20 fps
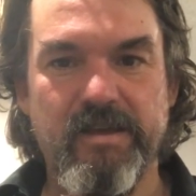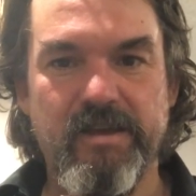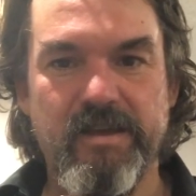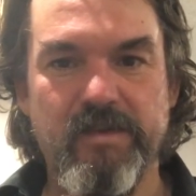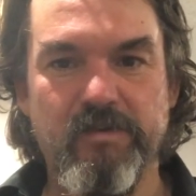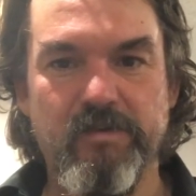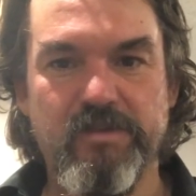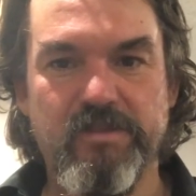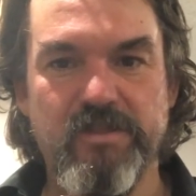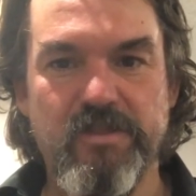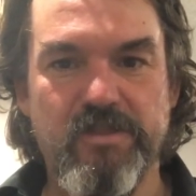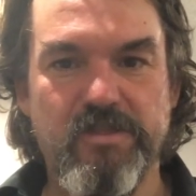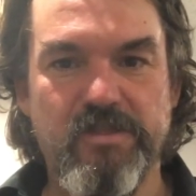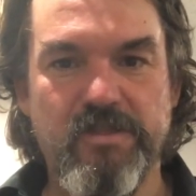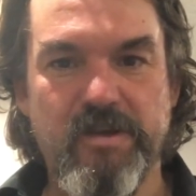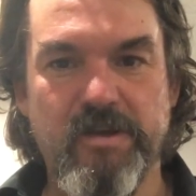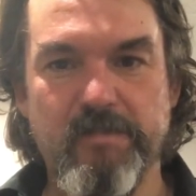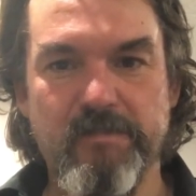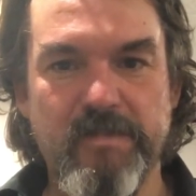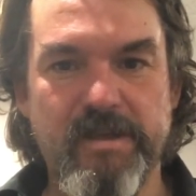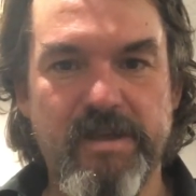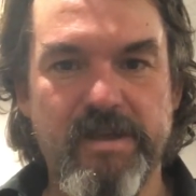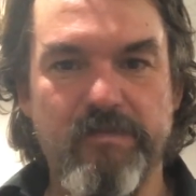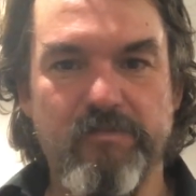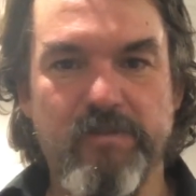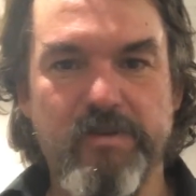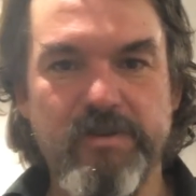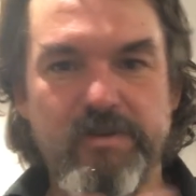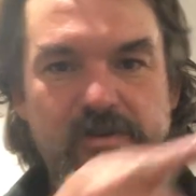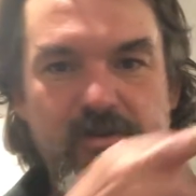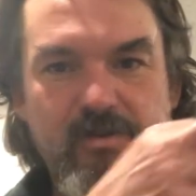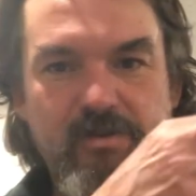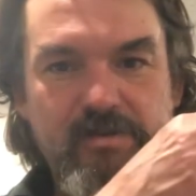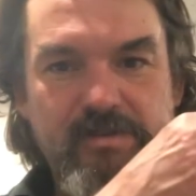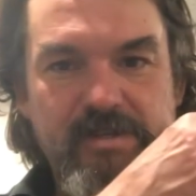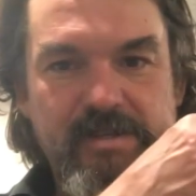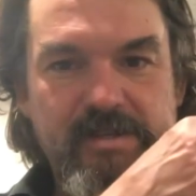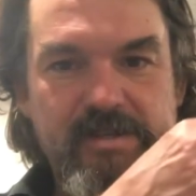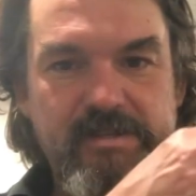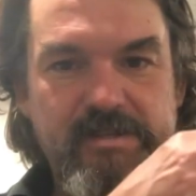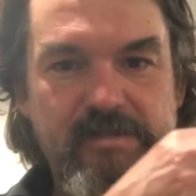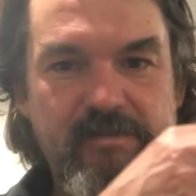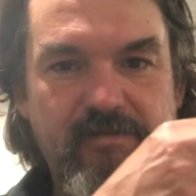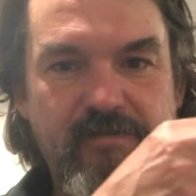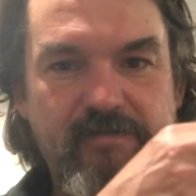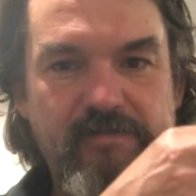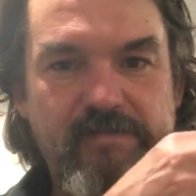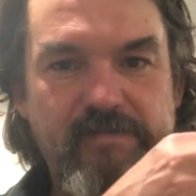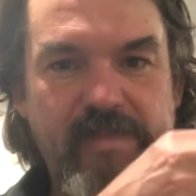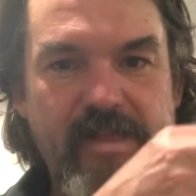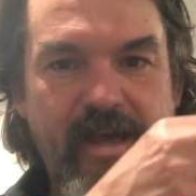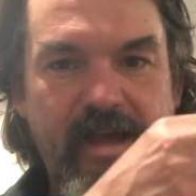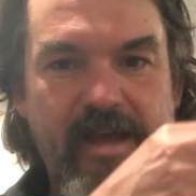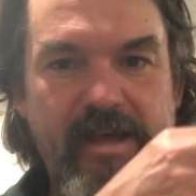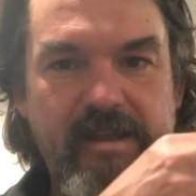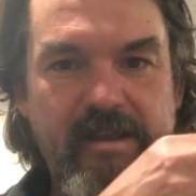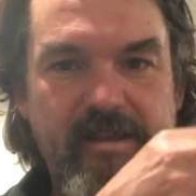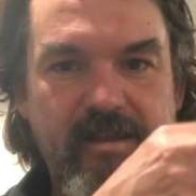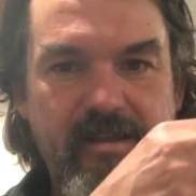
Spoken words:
with the thumb. And what you're using is the flat